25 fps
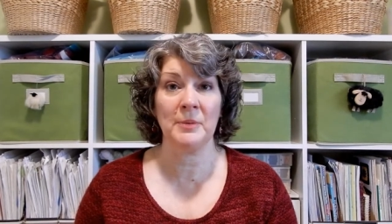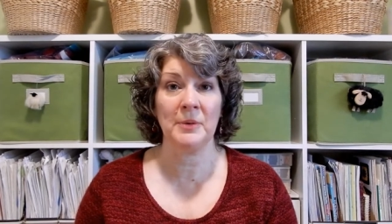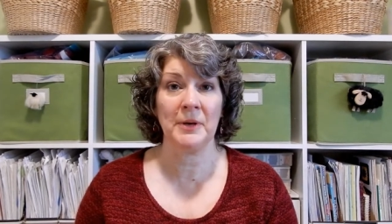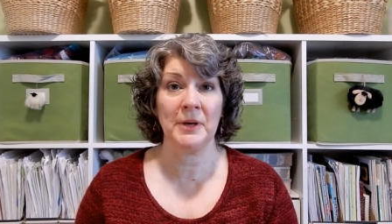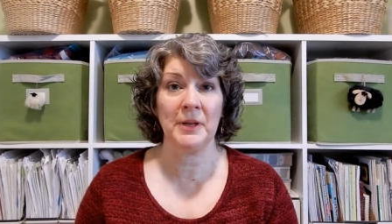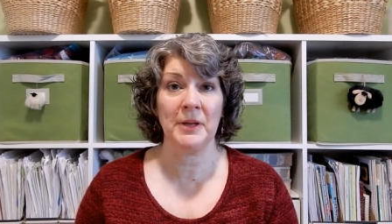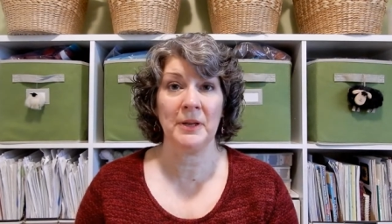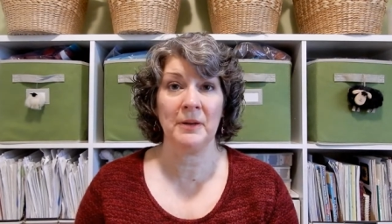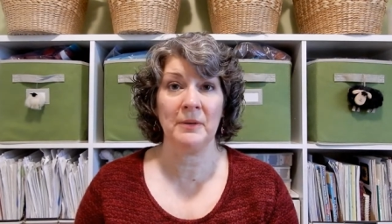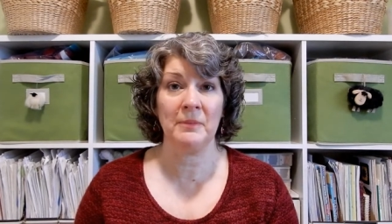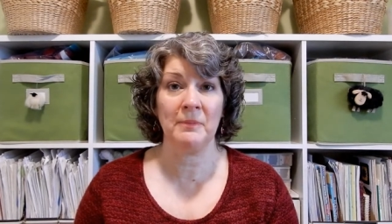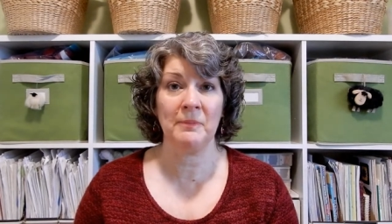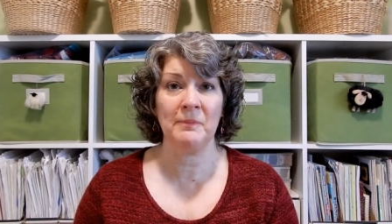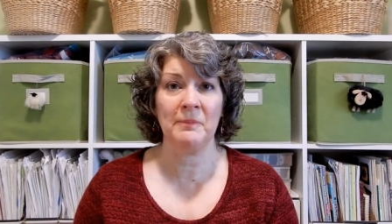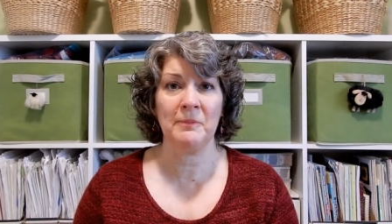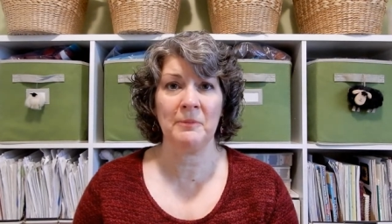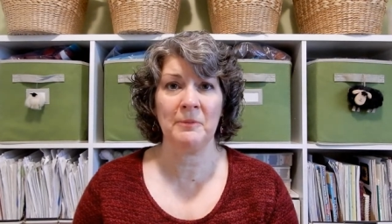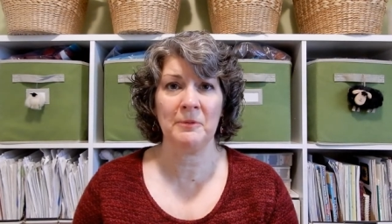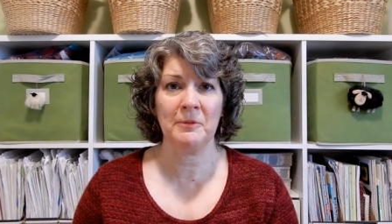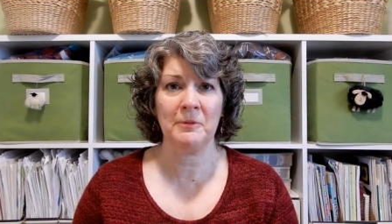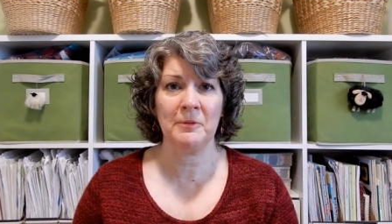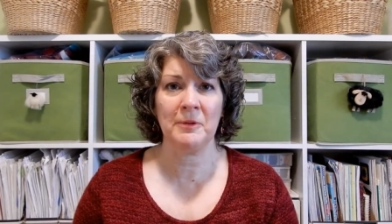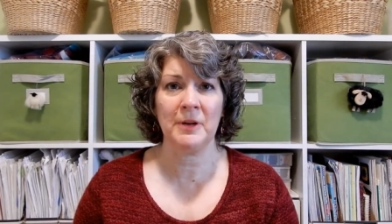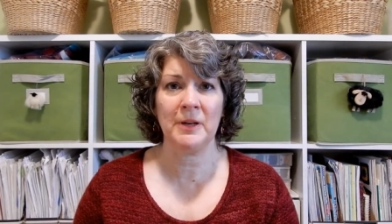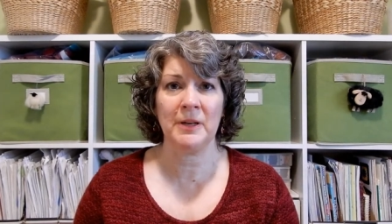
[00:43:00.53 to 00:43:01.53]
Pretty.
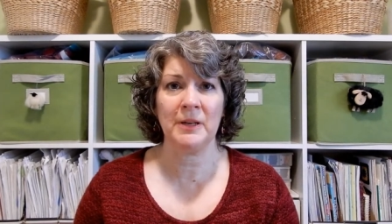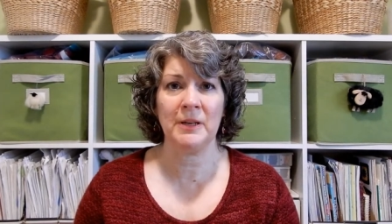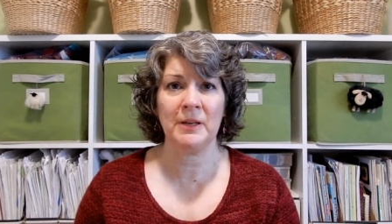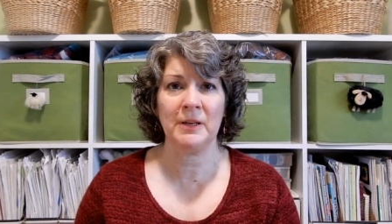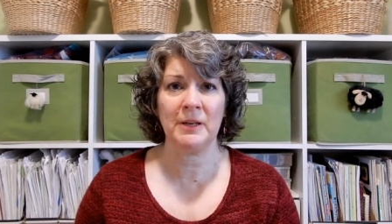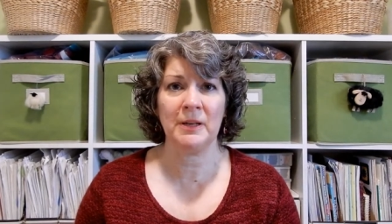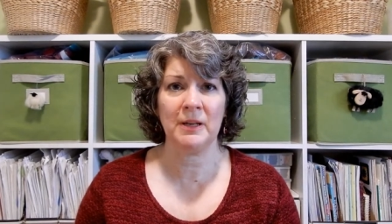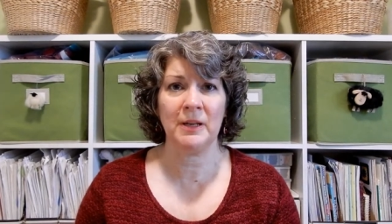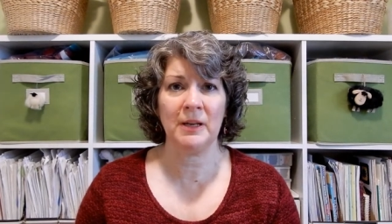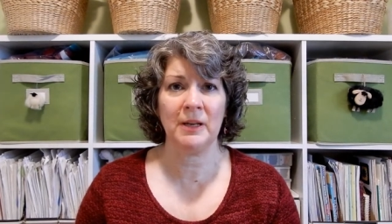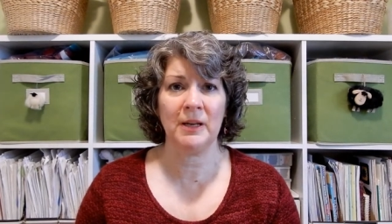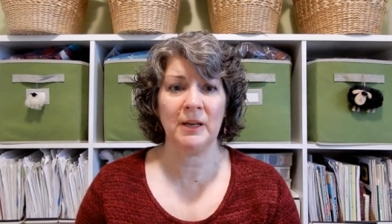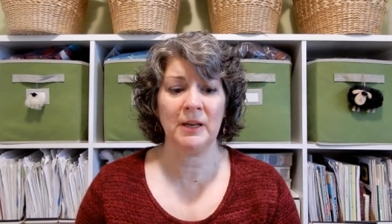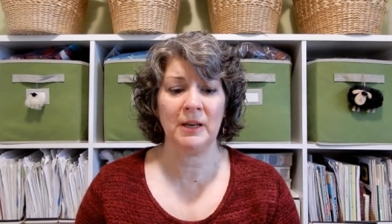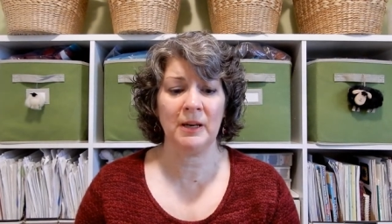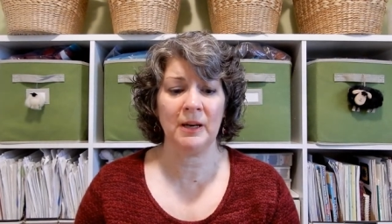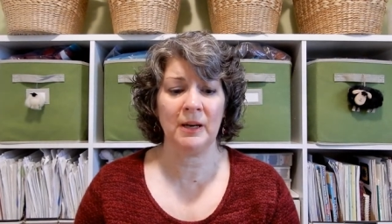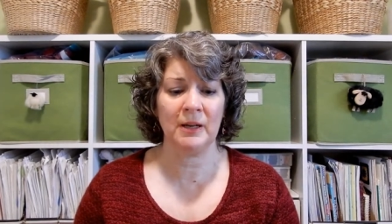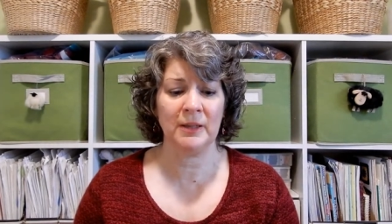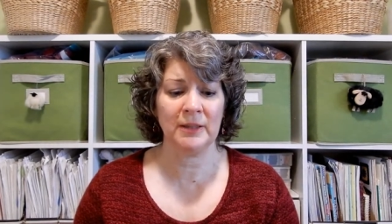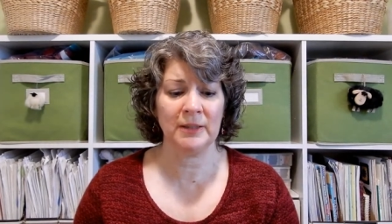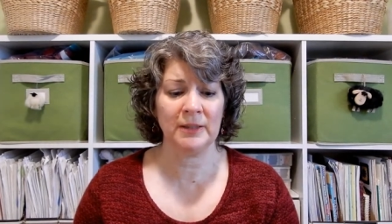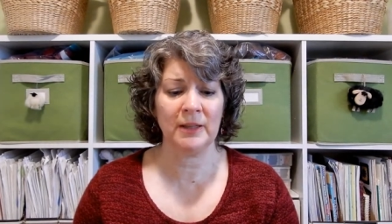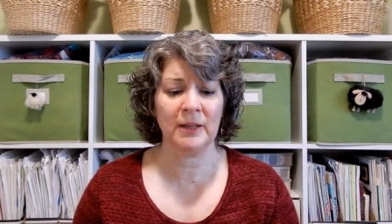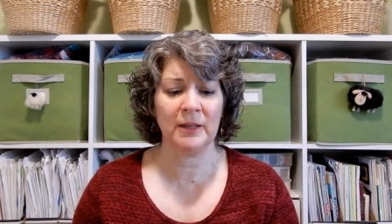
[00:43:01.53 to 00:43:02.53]

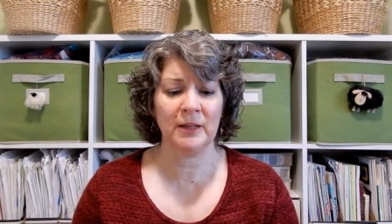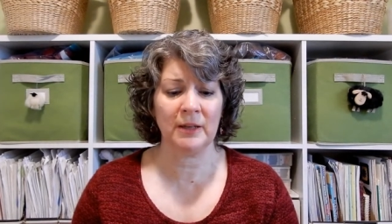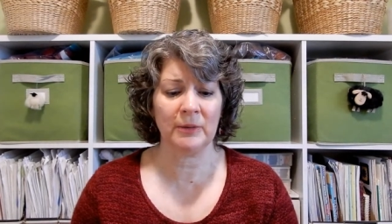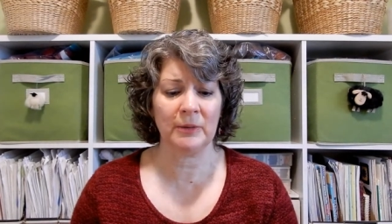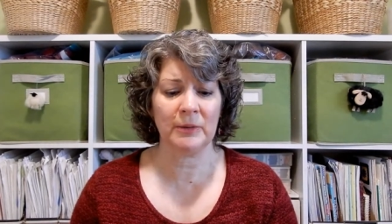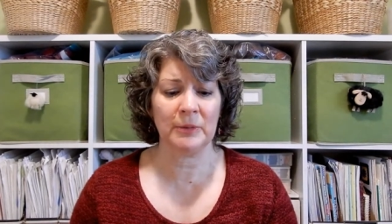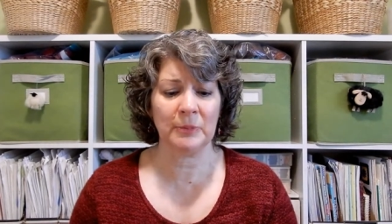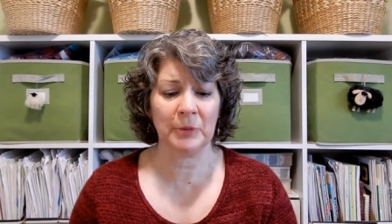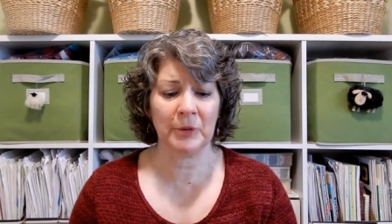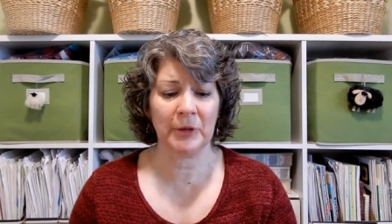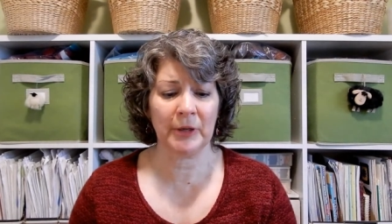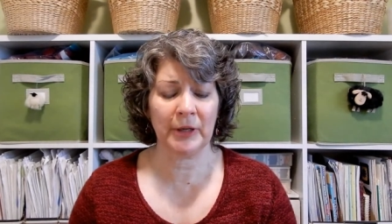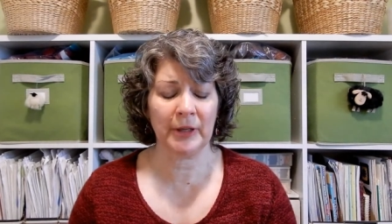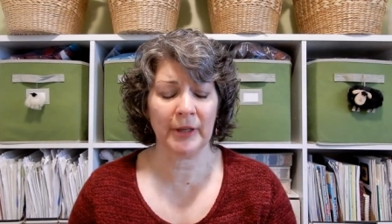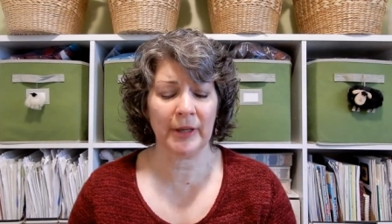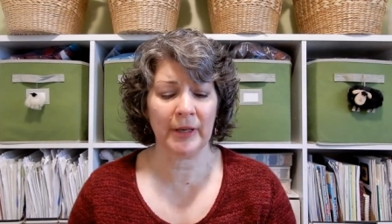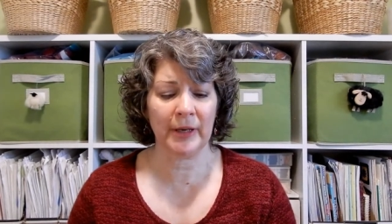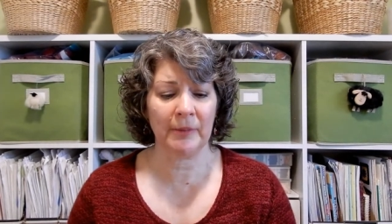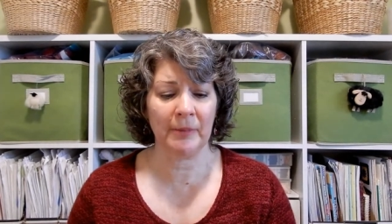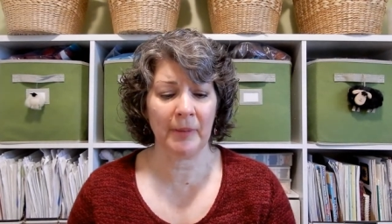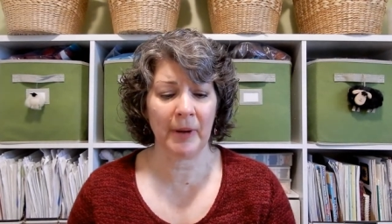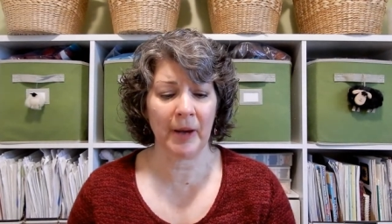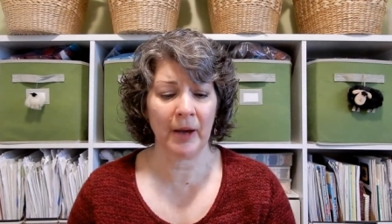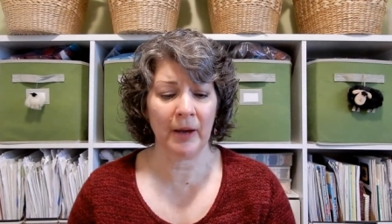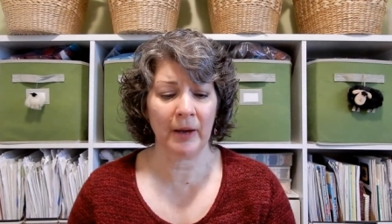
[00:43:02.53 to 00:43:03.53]
Sunday was pretty
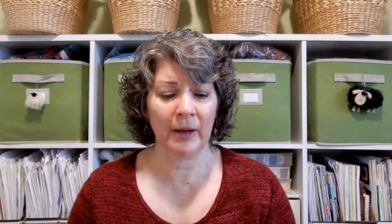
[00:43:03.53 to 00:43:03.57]
laid